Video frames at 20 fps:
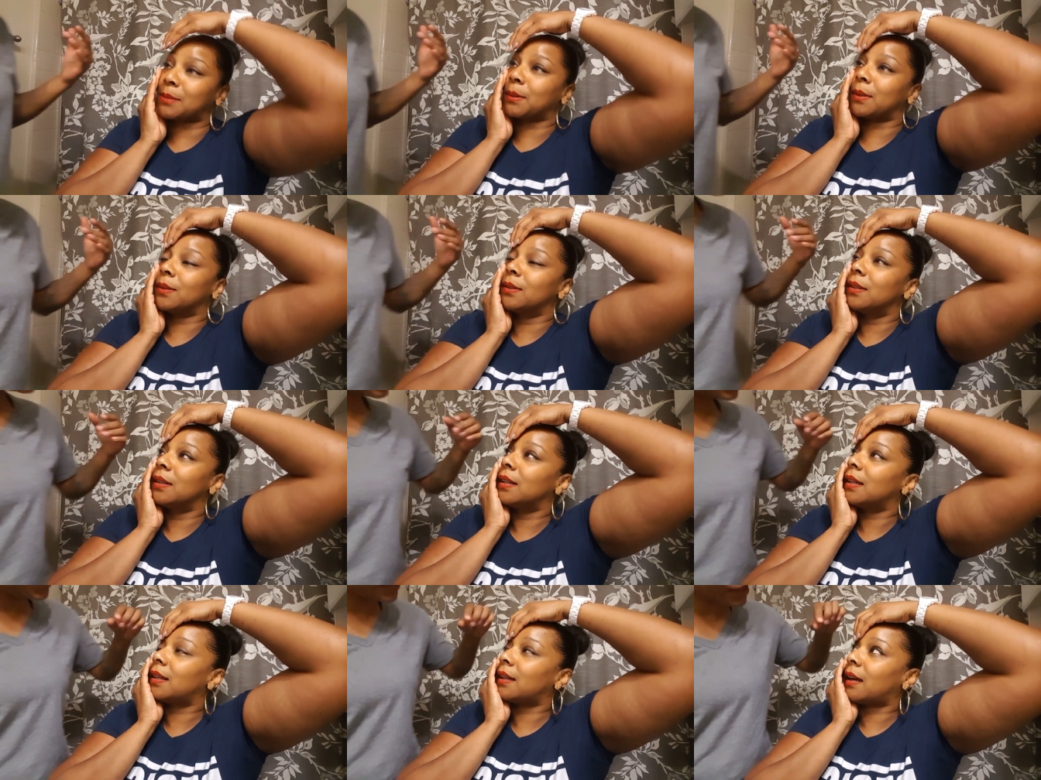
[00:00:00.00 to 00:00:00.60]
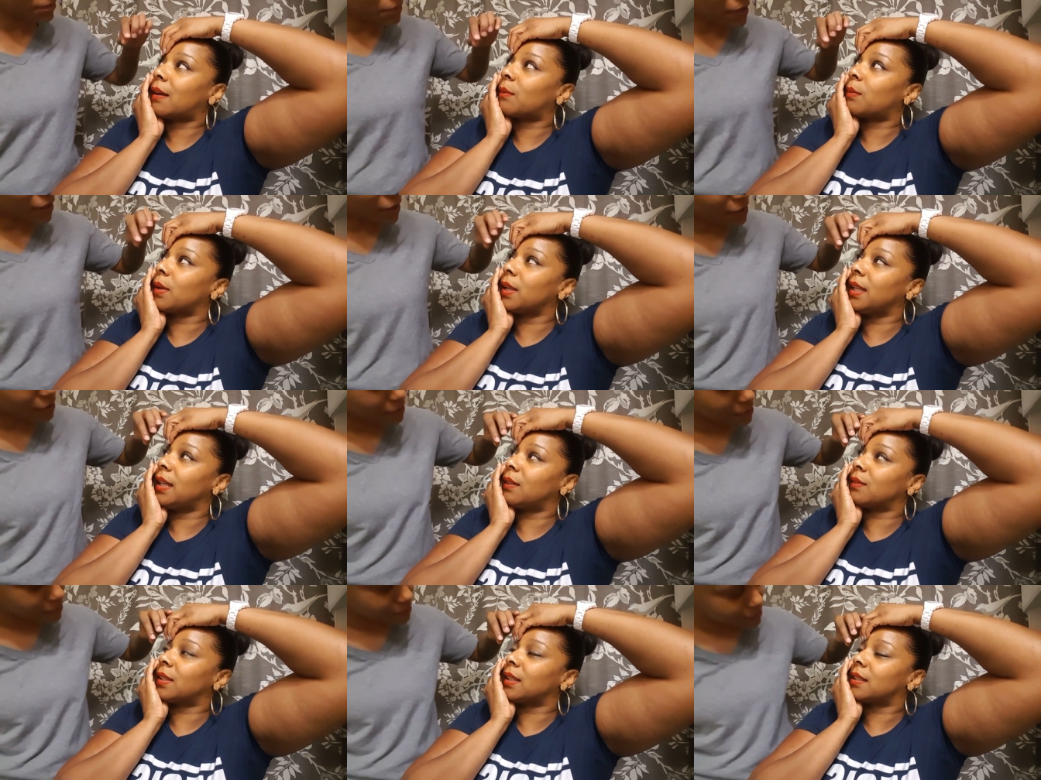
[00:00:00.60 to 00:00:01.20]
Look at me. I really
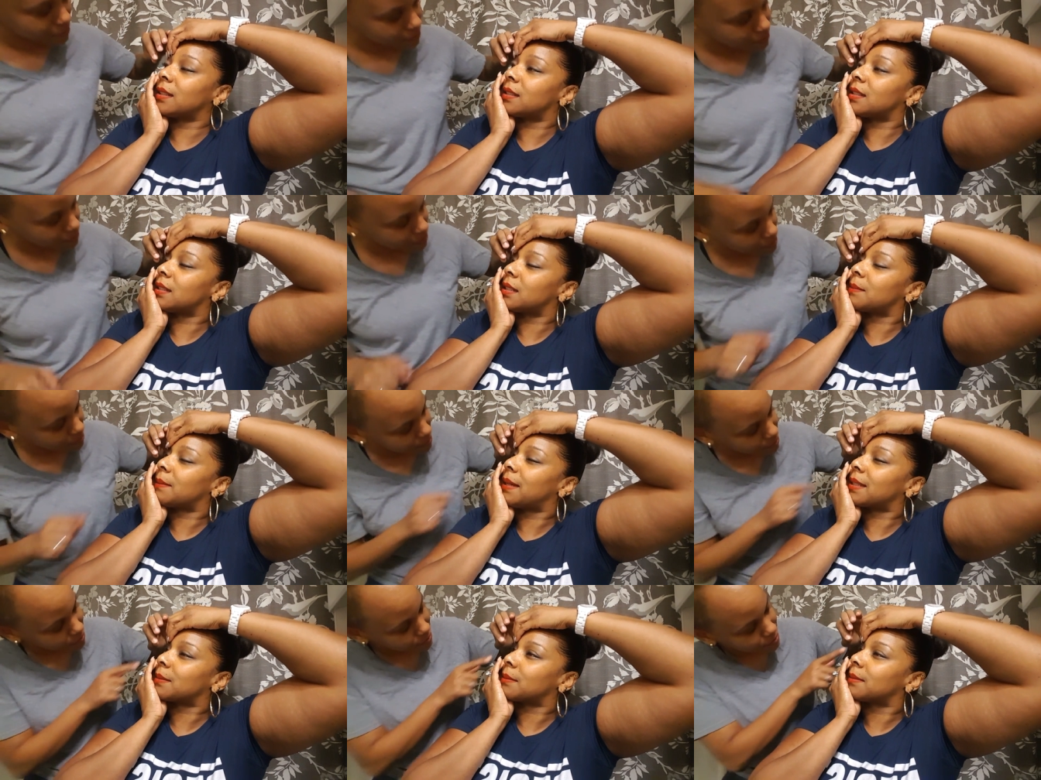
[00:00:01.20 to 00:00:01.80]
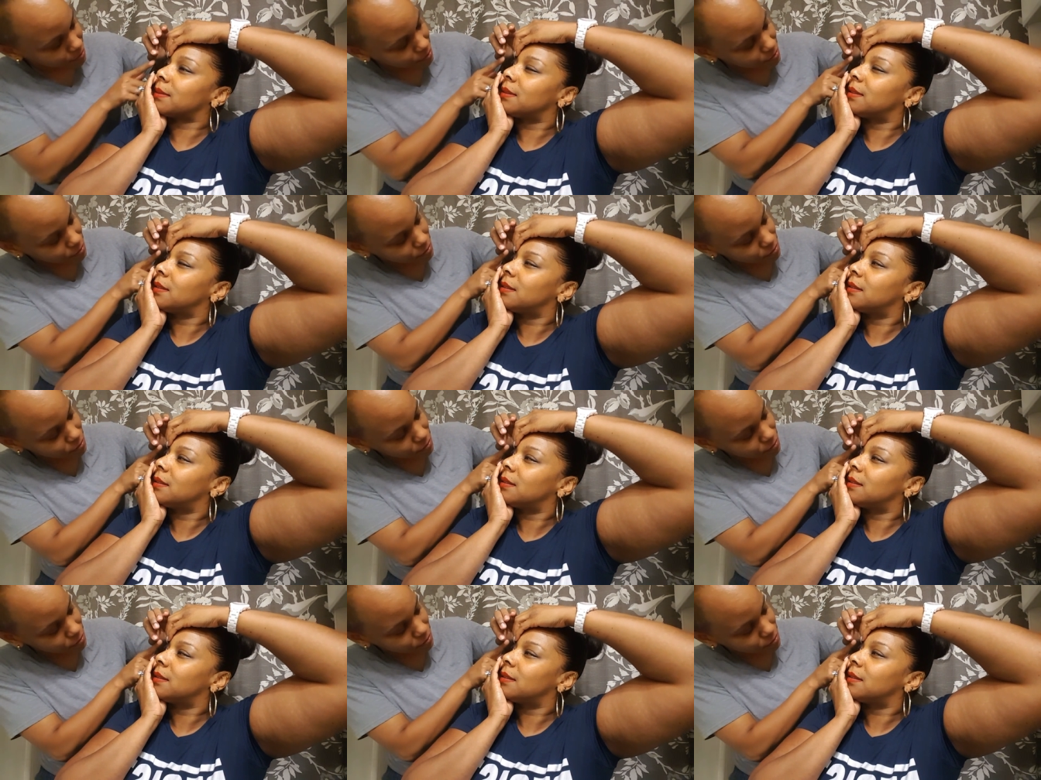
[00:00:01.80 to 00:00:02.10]
don't think this shit is possible.